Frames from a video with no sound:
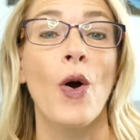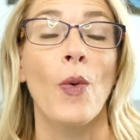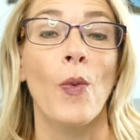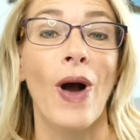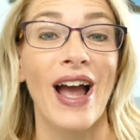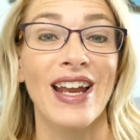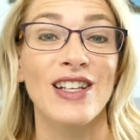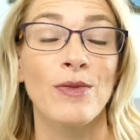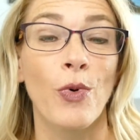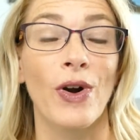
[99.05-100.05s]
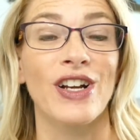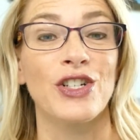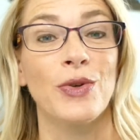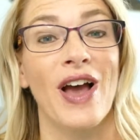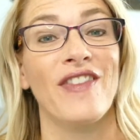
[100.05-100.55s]
why it is important
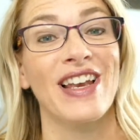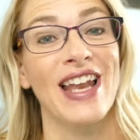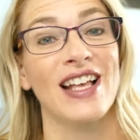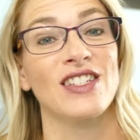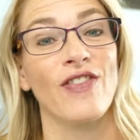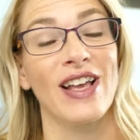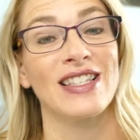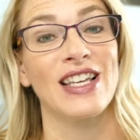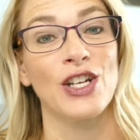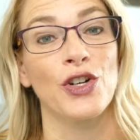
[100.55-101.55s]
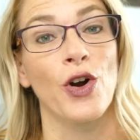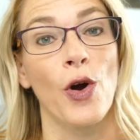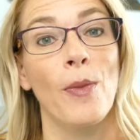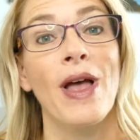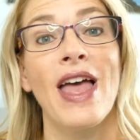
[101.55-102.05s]
you have a NAS device in your
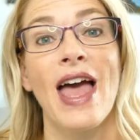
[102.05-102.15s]
home.